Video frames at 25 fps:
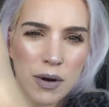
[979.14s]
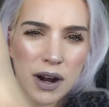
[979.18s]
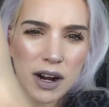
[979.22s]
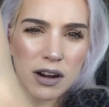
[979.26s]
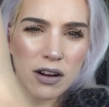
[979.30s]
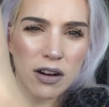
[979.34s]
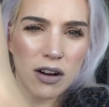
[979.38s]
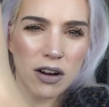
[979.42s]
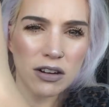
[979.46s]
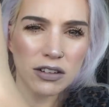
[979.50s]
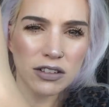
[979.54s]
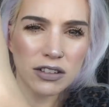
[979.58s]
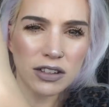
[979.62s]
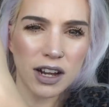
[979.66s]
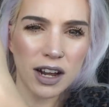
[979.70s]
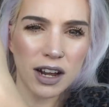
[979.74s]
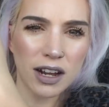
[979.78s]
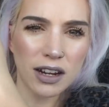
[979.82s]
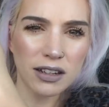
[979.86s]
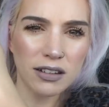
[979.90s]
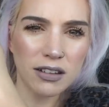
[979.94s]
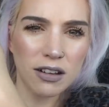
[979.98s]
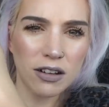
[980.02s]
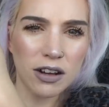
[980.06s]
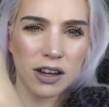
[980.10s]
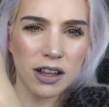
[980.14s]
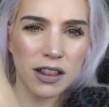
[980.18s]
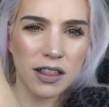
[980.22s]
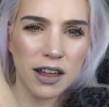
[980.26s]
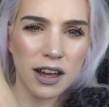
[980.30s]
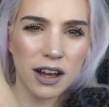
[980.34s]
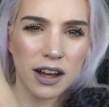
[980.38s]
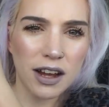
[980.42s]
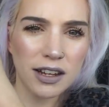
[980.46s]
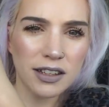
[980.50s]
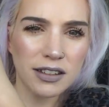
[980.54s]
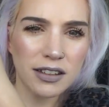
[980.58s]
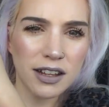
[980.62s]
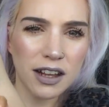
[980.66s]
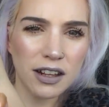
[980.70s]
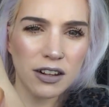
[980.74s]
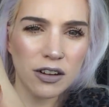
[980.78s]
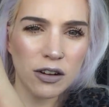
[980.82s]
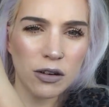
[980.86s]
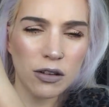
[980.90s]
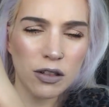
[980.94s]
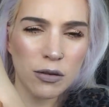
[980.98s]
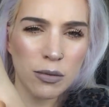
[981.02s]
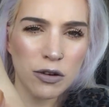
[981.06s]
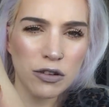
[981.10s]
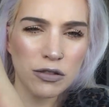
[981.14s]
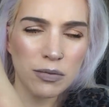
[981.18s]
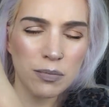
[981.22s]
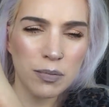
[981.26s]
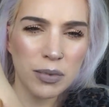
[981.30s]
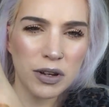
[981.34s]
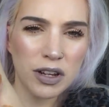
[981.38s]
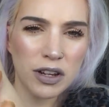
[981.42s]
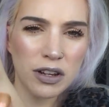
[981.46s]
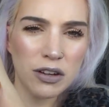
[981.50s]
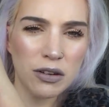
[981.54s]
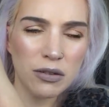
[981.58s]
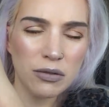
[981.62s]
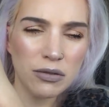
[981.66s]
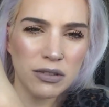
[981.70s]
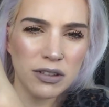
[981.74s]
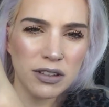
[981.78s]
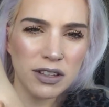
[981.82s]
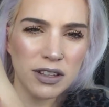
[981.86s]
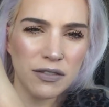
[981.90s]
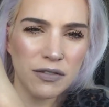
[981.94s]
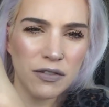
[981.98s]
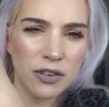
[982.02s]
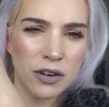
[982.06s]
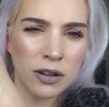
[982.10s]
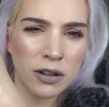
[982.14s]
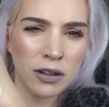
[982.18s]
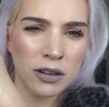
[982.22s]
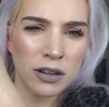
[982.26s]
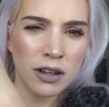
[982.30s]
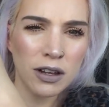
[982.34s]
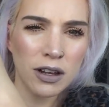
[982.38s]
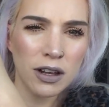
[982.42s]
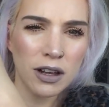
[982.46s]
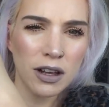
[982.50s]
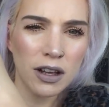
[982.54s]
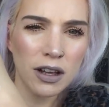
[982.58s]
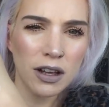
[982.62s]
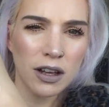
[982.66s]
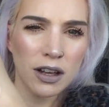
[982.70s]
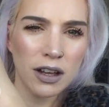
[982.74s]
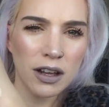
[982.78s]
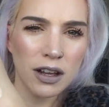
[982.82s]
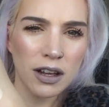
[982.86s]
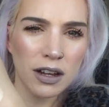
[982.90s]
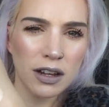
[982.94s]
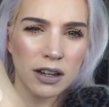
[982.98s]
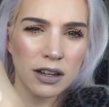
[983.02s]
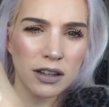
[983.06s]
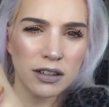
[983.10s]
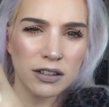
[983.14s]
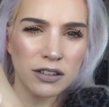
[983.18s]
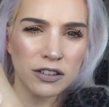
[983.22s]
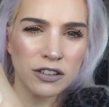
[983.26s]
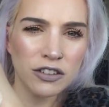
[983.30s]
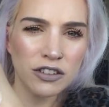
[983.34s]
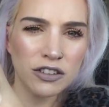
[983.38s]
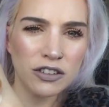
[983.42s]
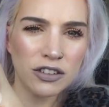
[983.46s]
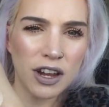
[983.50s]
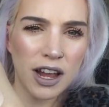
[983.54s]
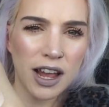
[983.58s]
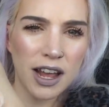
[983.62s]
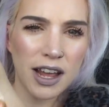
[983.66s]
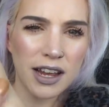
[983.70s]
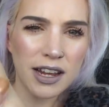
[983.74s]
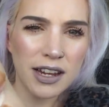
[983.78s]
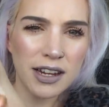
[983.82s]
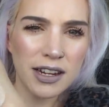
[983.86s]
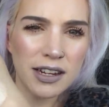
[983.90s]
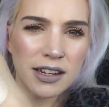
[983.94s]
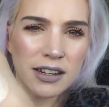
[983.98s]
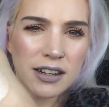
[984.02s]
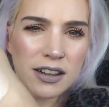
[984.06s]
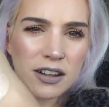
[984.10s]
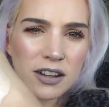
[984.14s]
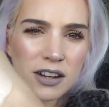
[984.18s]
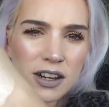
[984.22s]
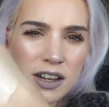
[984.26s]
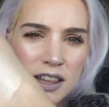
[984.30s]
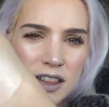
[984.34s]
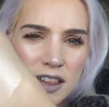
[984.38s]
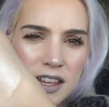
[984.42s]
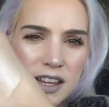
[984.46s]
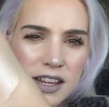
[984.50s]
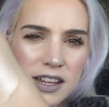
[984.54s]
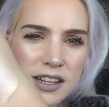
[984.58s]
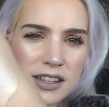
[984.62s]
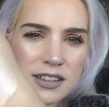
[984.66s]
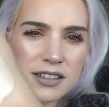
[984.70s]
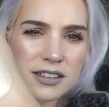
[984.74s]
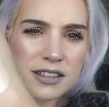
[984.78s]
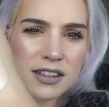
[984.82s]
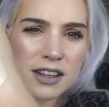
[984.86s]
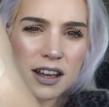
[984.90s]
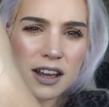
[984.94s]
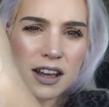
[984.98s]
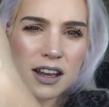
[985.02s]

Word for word: my gosh, guys, look at that. Is that not the most beautiful shade? Look at this.